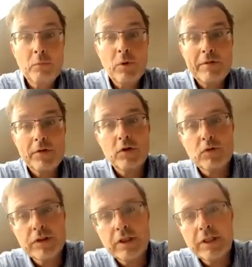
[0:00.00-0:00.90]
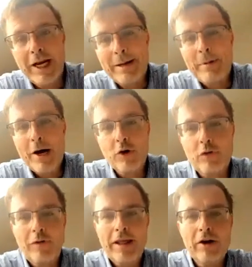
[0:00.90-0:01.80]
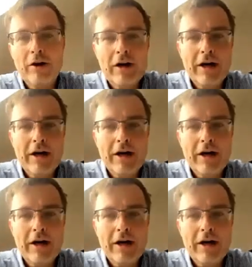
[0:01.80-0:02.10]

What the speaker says: We have used the trademark of Lego.